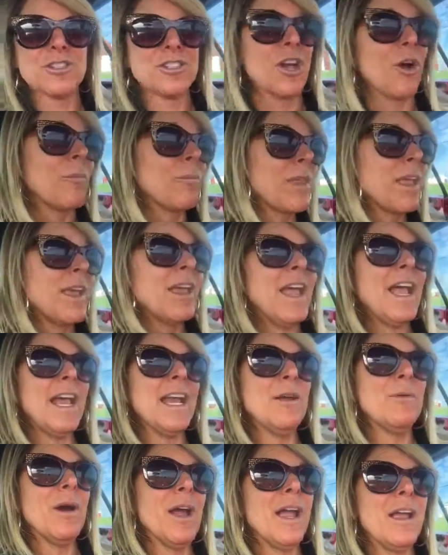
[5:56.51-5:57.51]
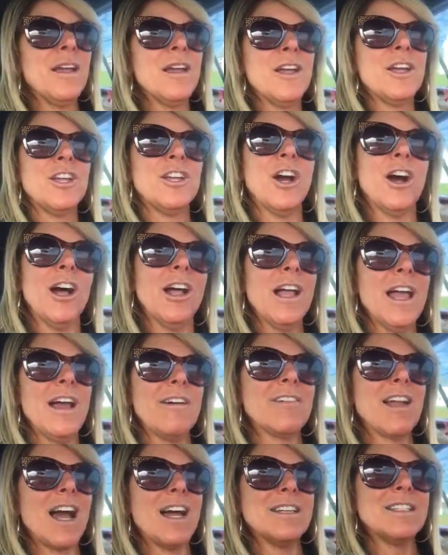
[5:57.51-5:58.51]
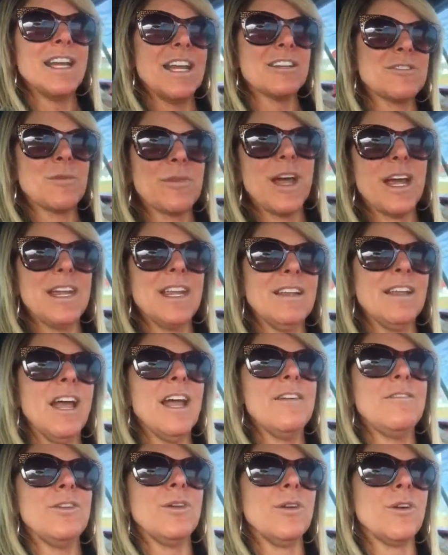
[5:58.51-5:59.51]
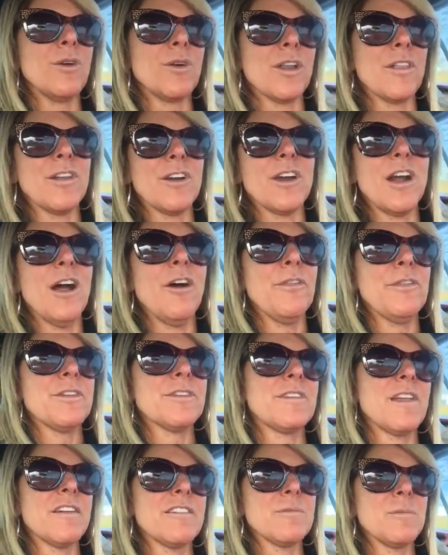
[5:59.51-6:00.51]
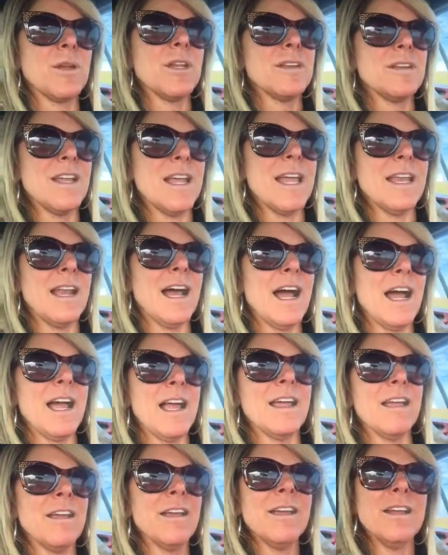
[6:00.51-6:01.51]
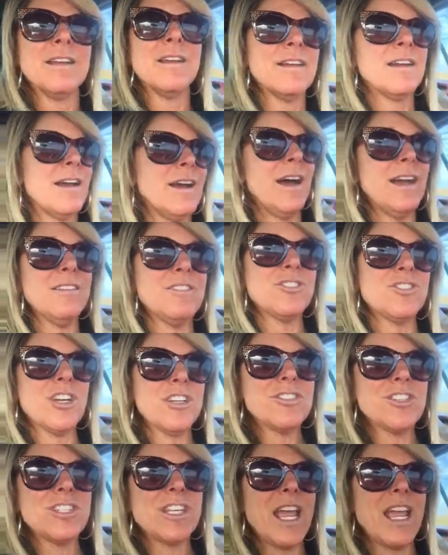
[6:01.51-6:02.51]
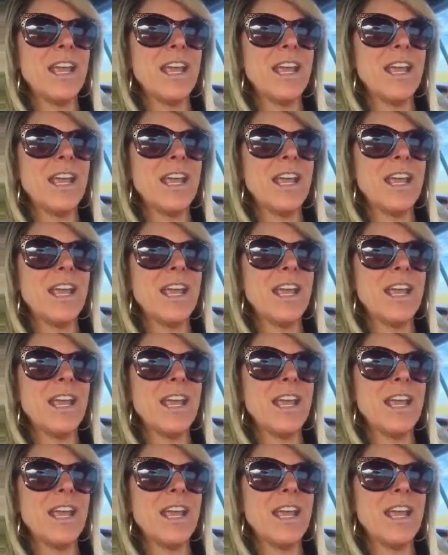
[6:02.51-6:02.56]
So anyway, y'all have contacts with ID Life. You can go to their health assessment, and I suggest you